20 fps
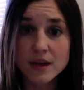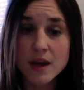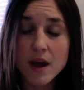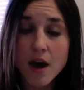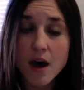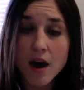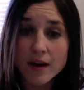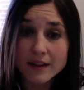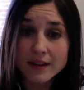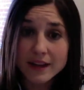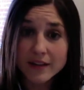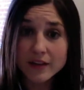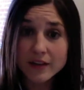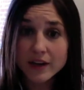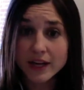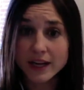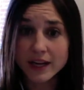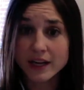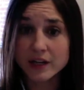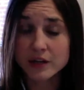On the other
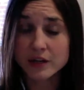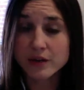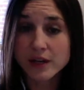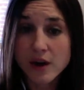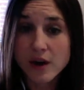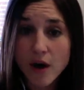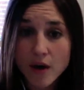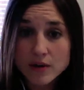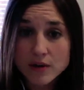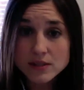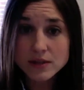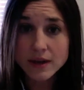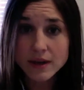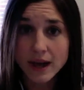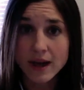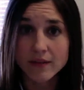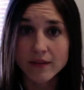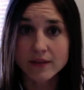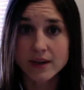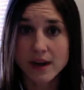hand, you can also
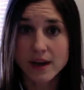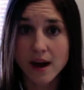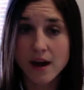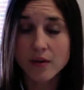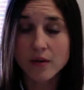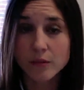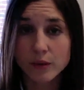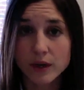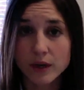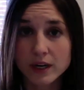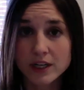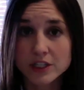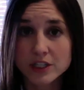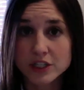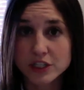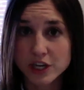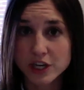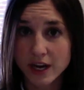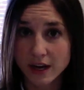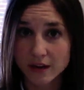have non-work
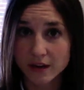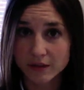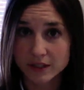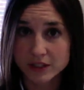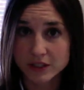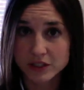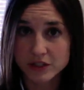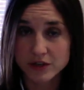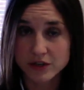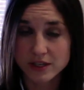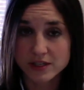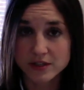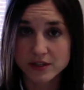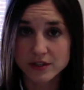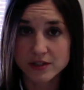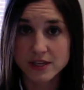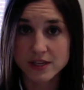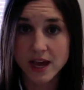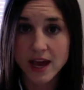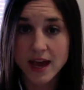challenge
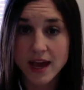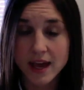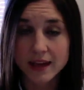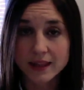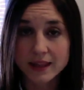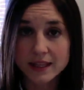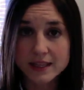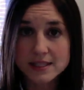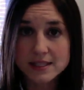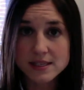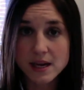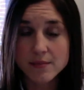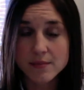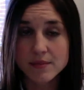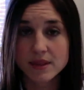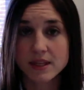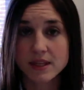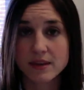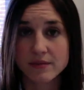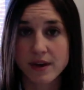stressors, and these come
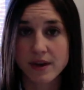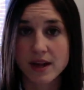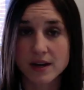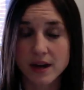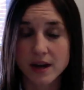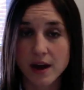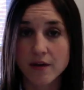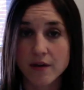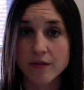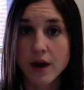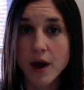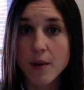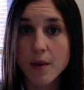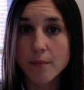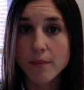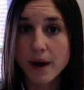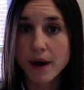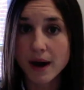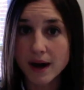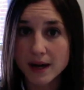in the event of
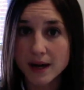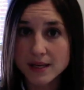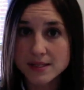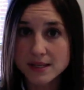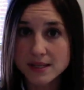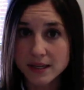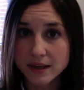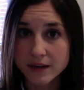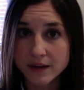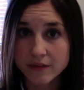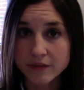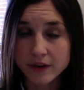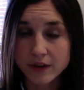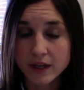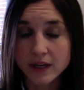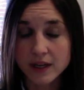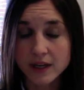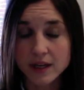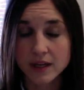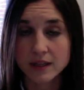positive
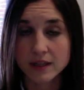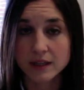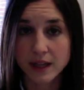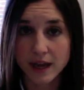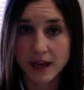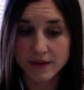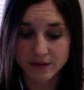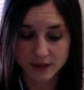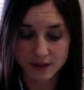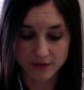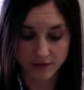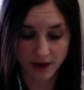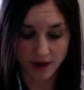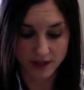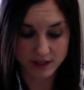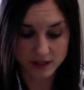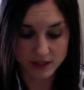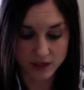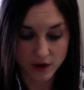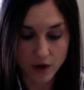life
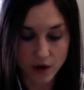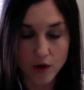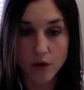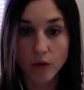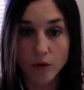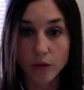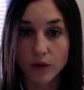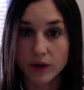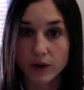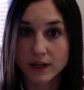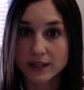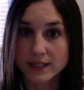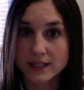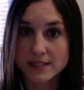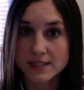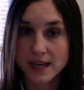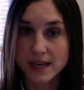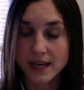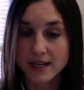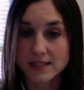events, or in this
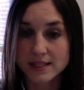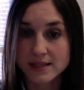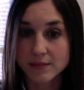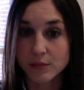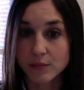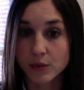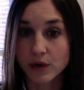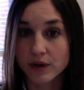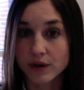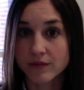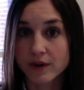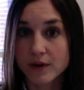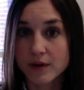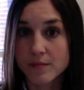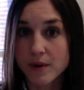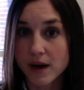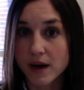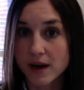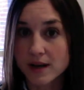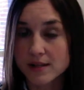case, more of
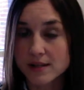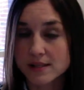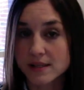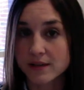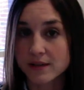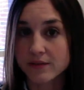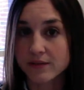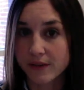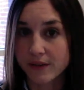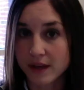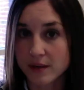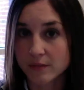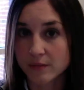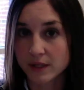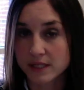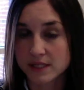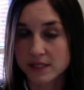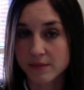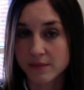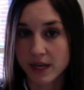positive
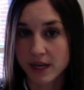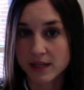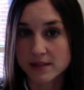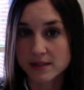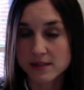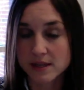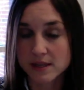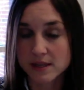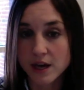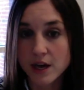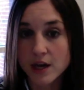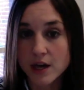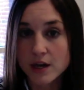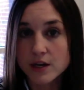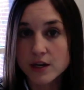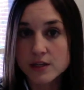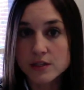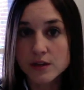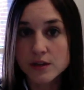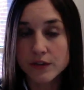family demands.
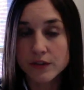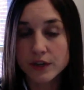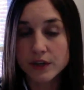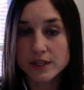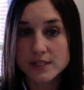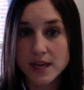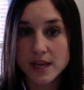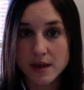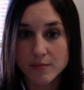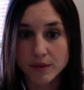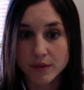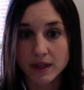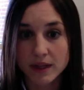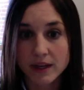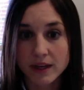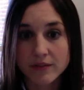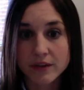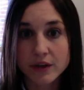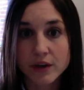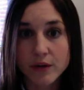So for example,
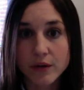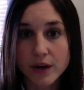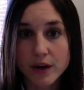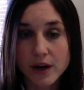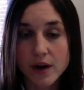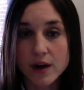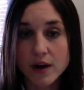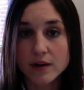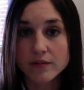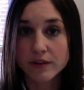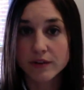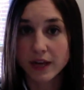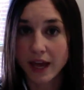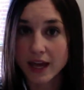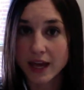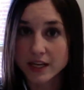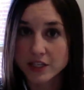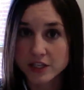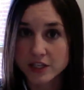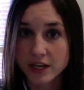if you're going on
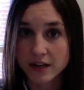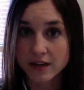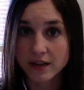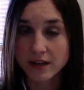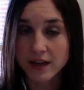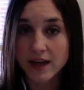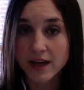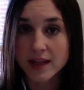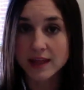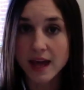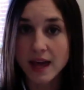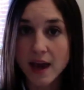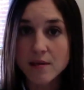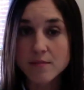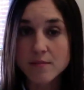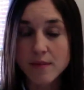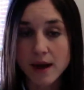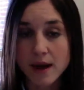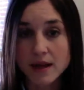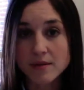vacation, that
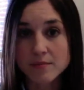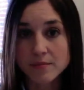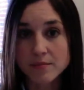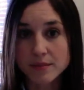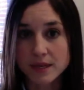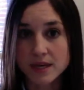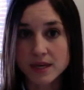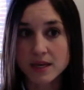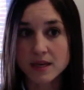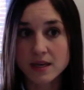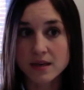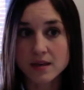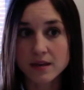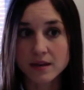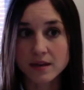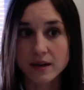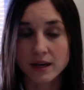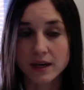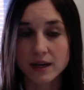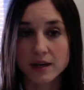might be
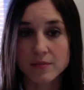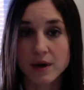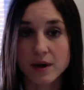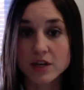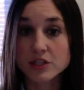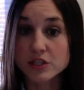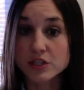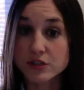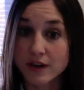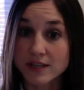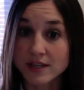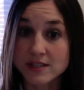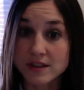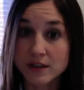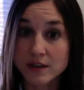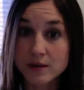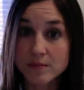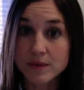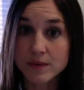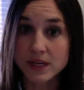a
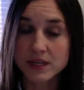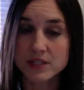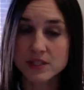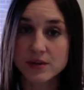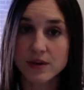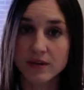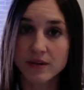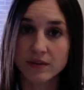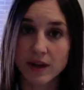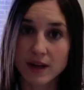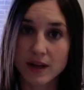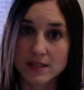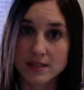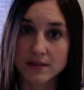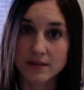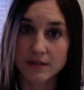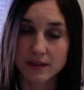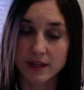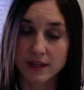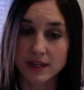stressor because you have lots
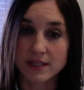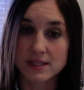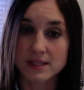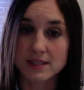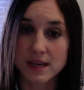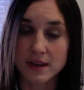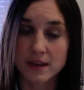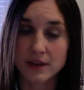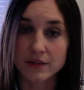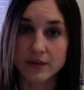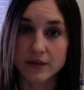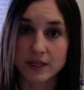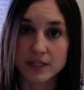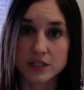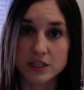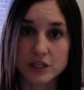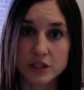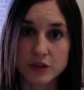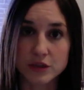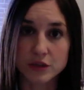of things that you need
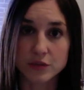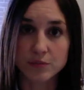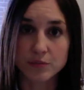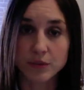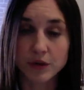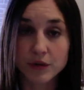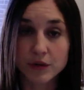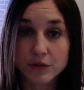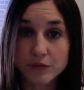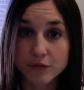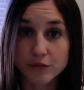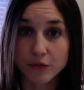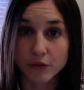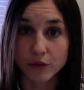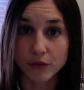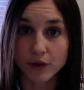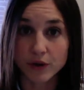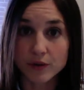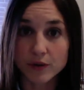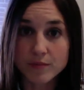to
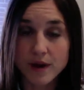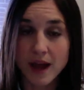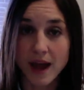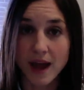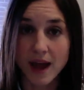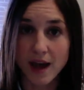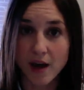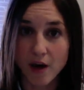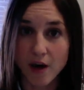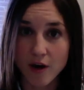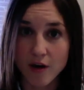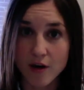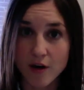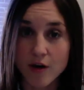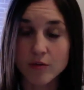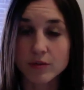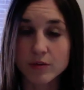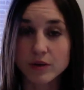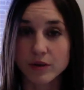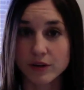perform at
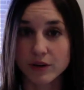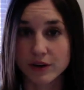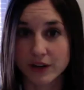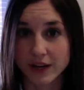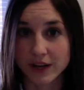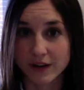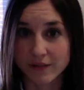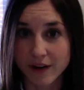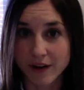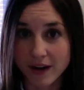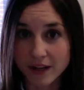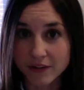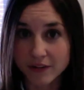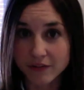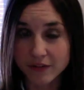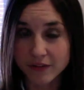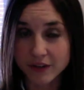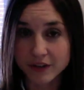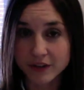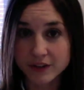home in order to get ready
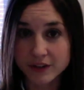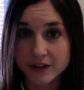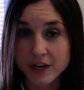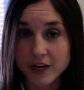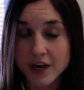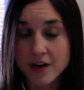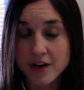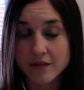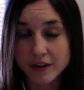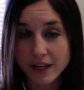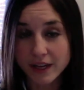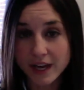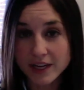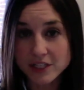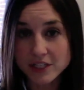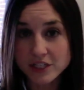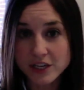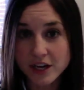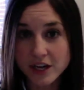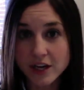for your
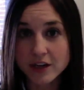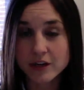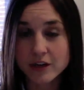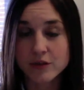vacation.